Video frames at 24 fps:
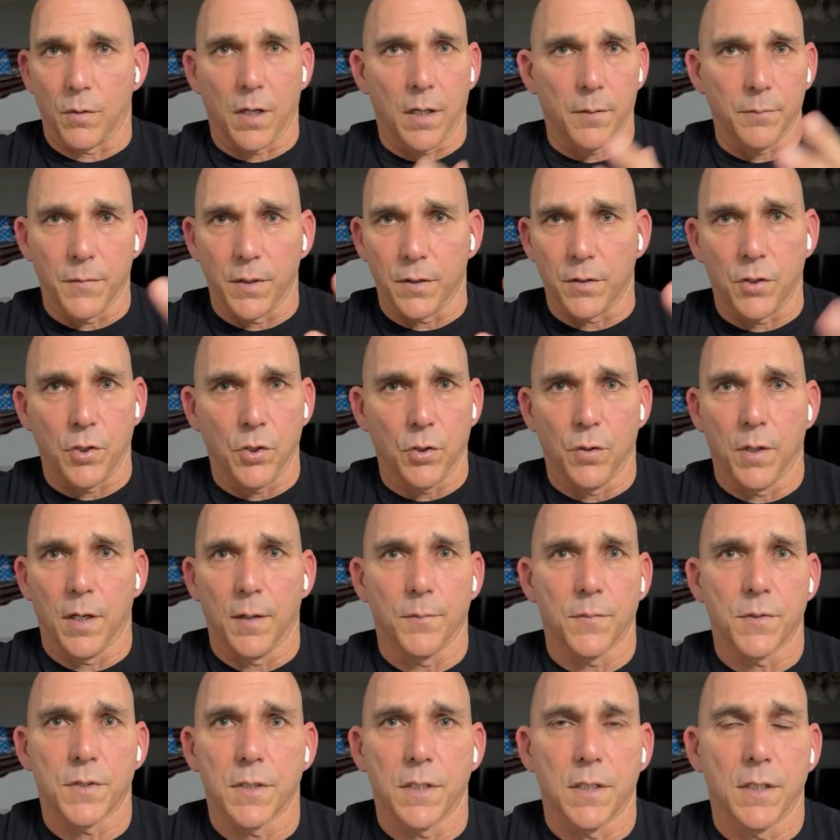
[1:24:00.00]
I'm the
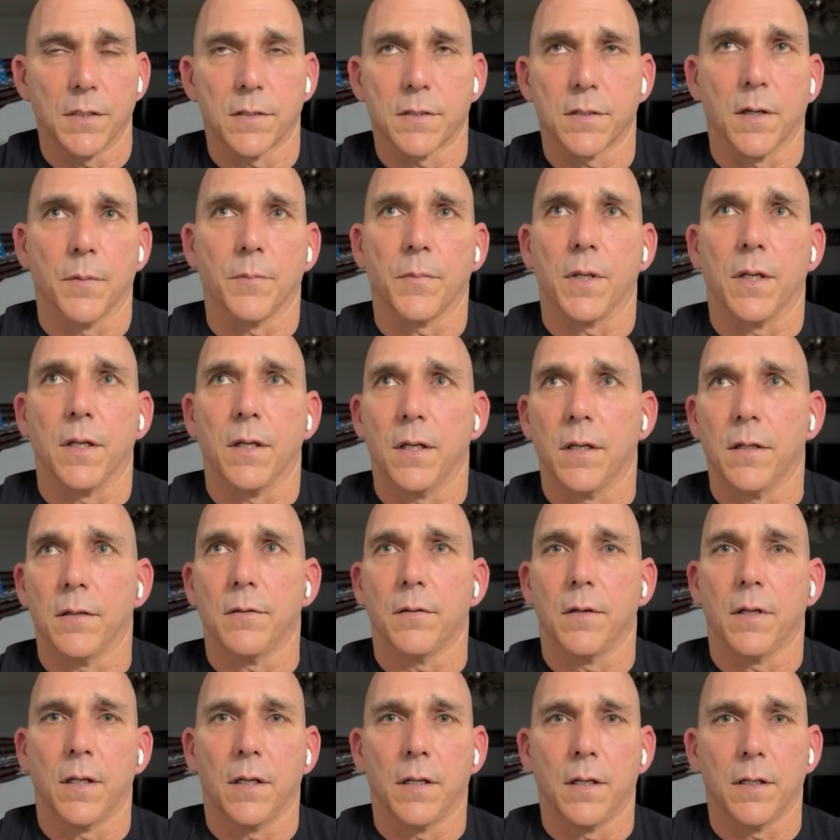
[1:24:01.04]
QNC something,
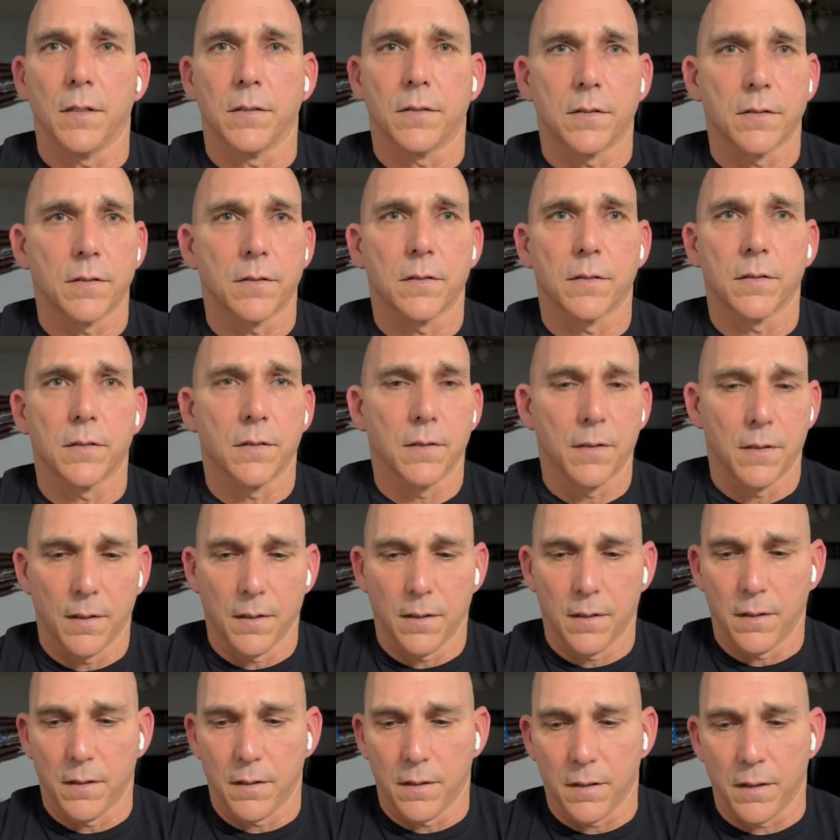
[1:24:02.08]
and
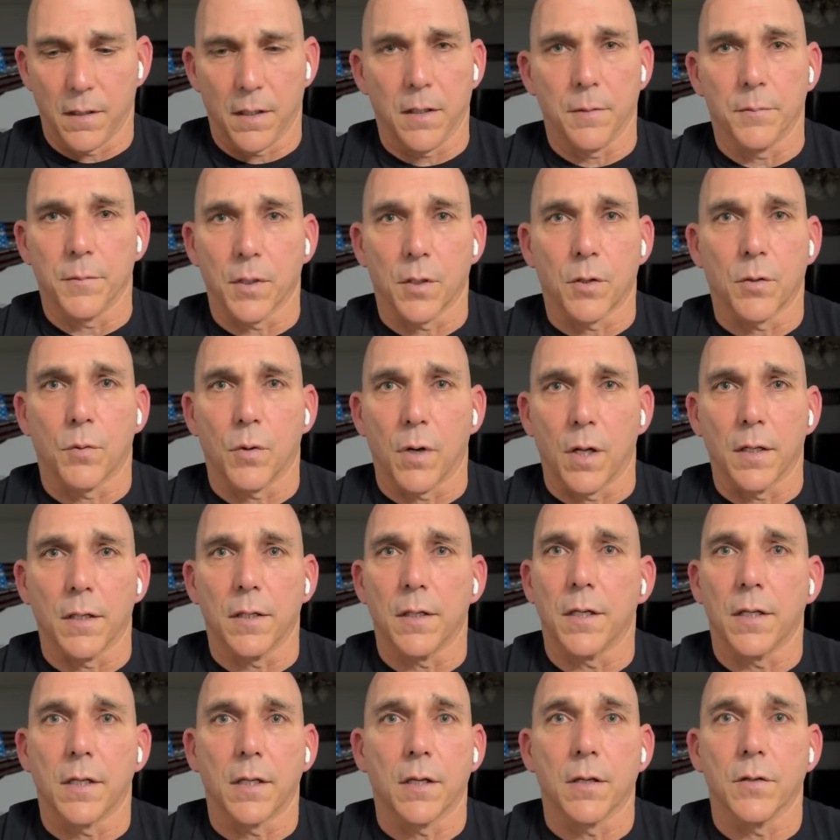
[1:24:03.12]
I'm the
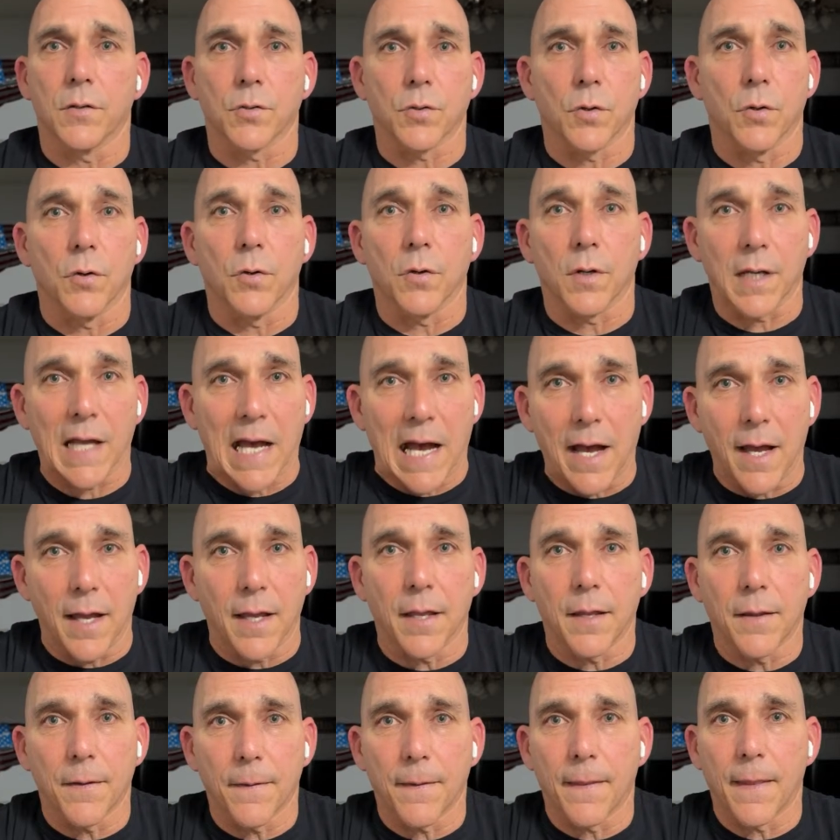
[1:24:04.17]
quality control
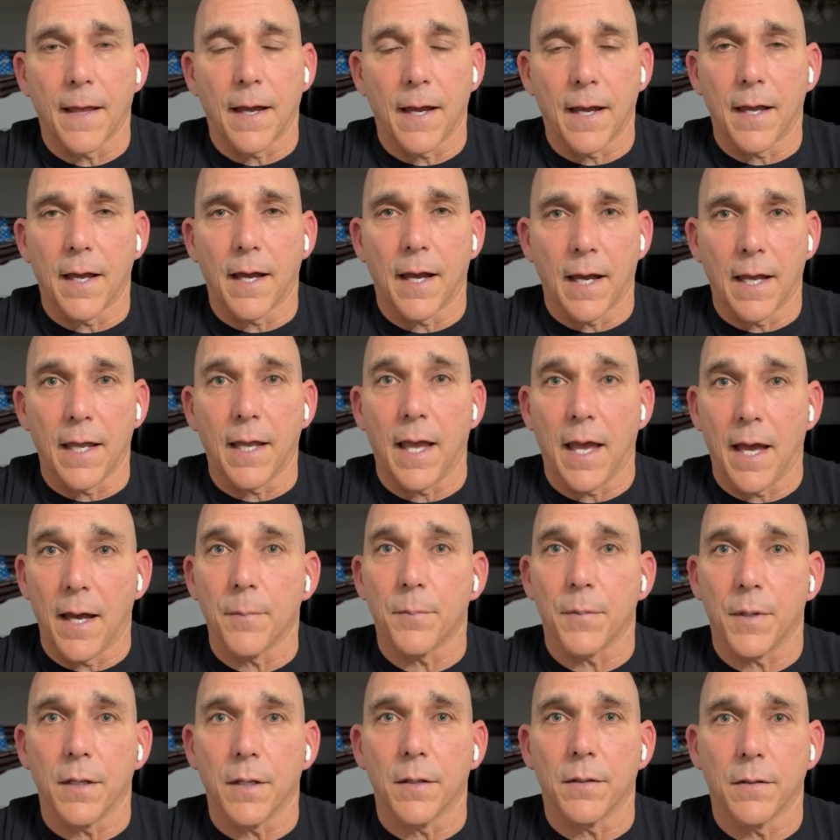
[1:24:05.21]
guy. I am
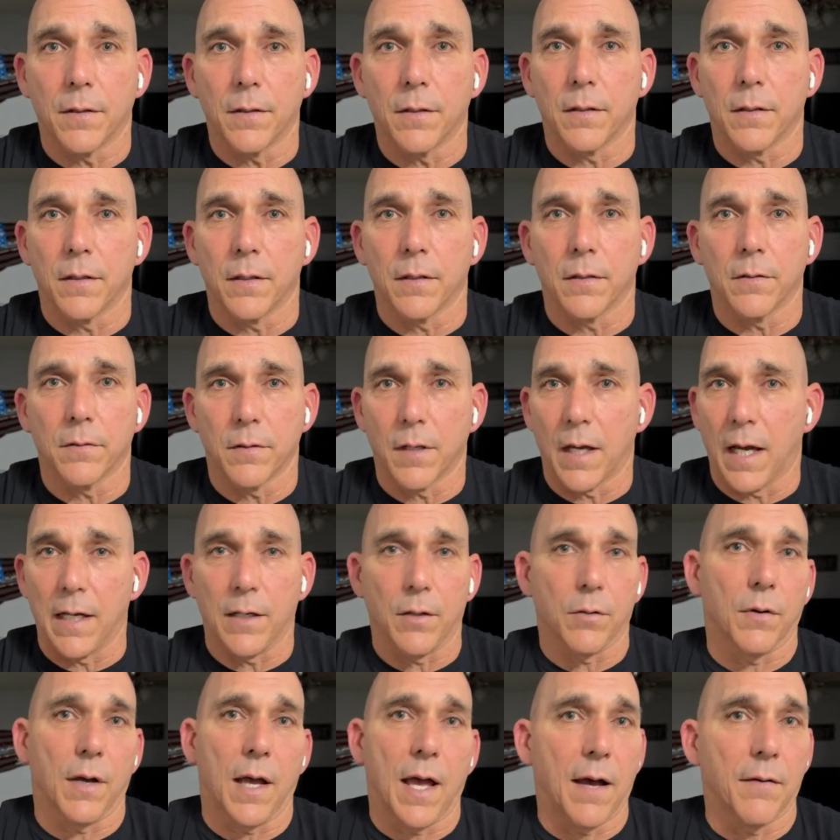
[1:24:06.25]
the I
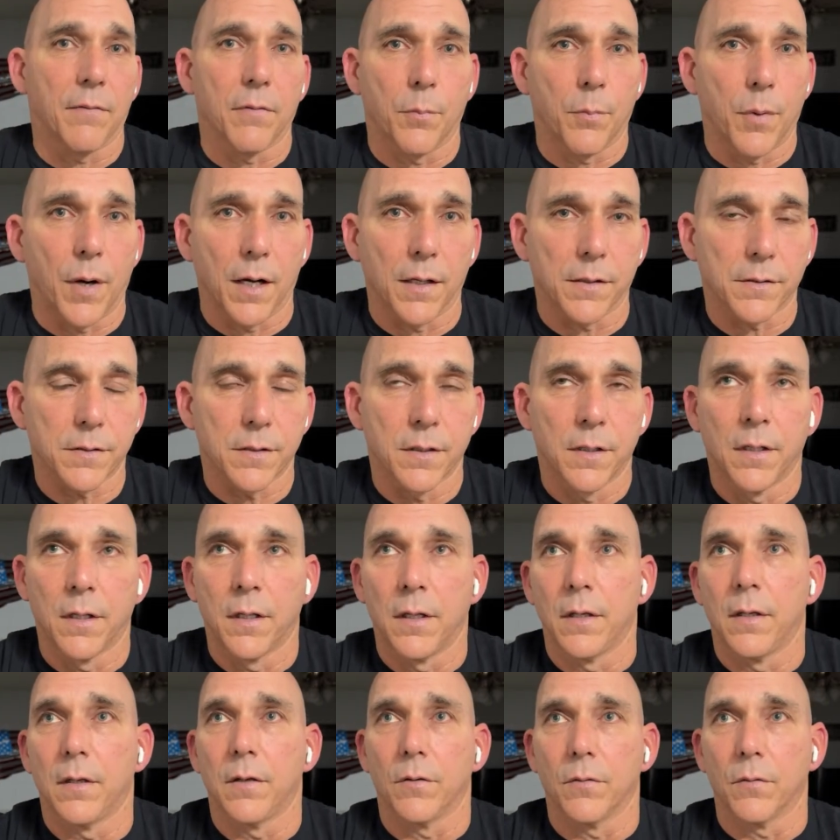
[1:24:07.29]
don't have a boss,
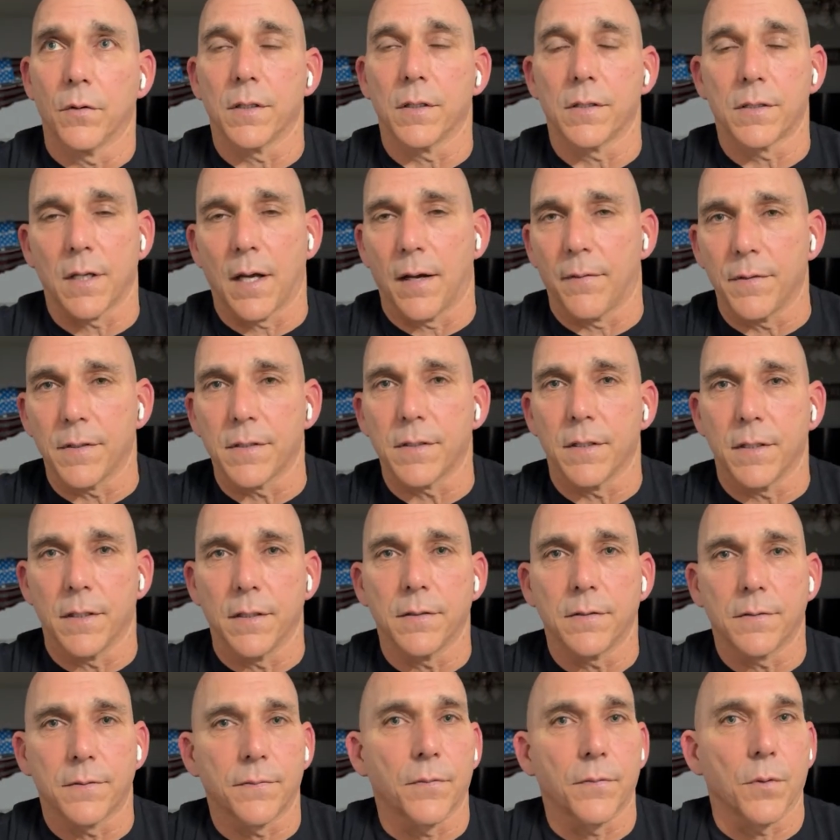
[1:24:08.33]
which obviously
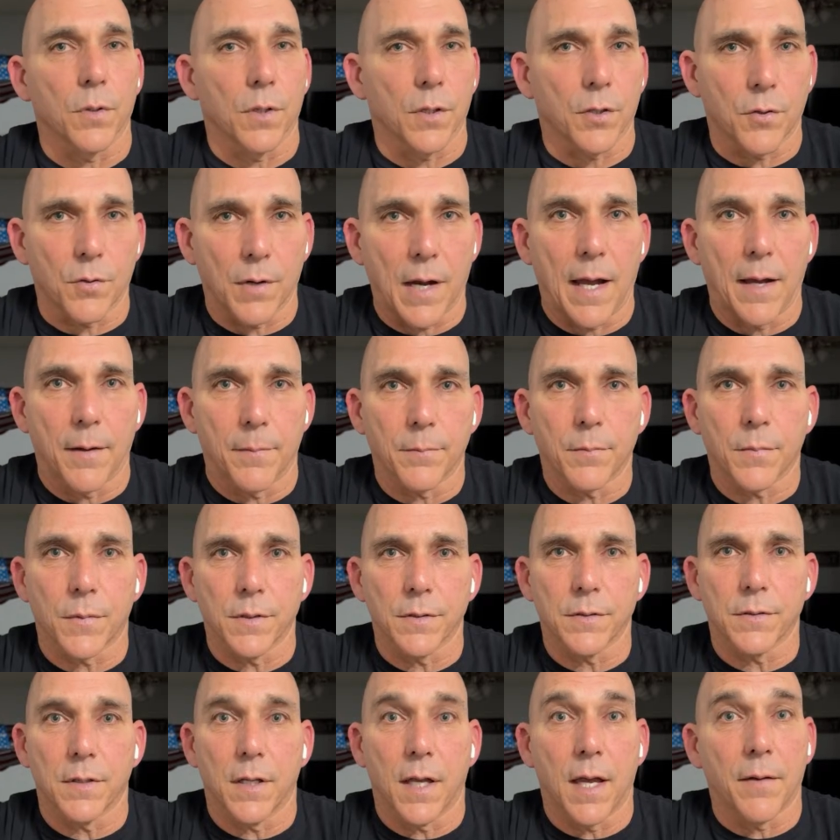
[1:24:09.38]
is full of crap
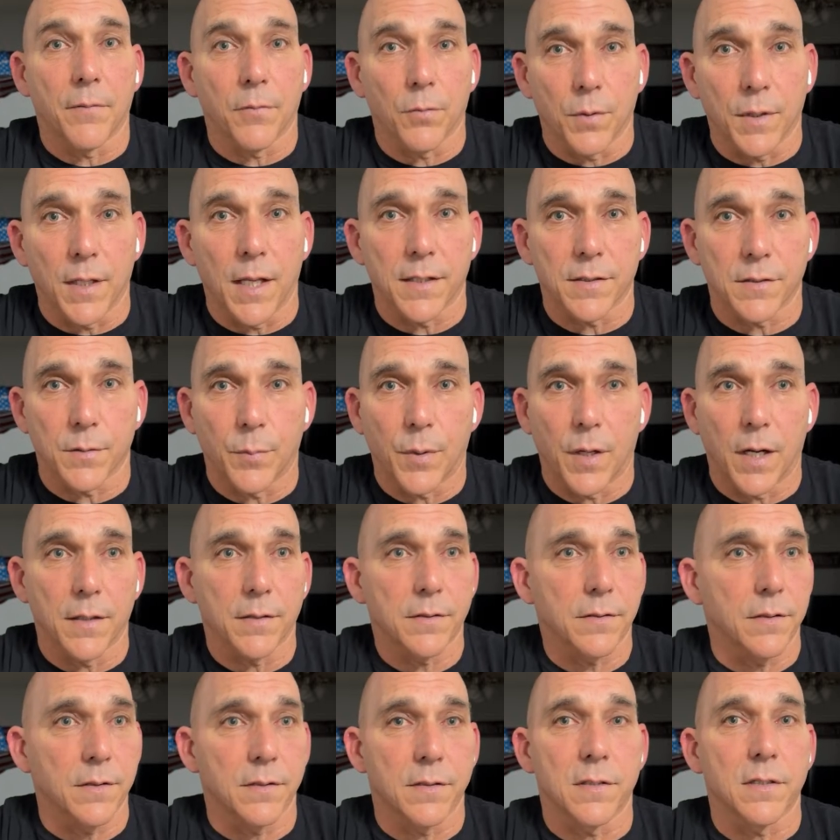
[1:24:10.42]
because everyone has a boss.
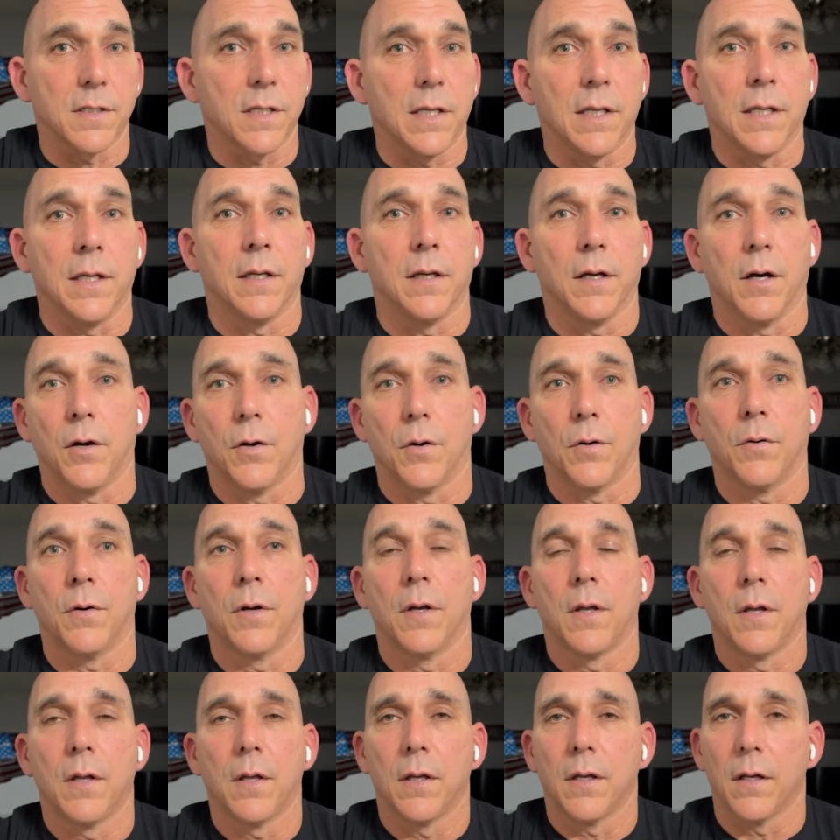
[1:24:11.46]
The CEO
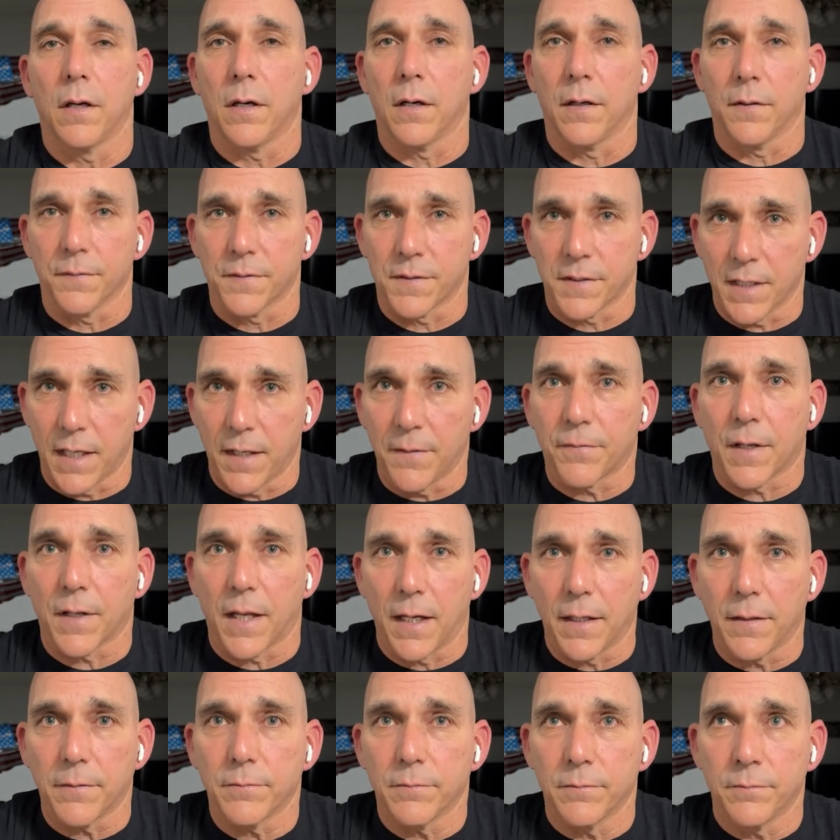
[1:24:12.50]
of Safe Light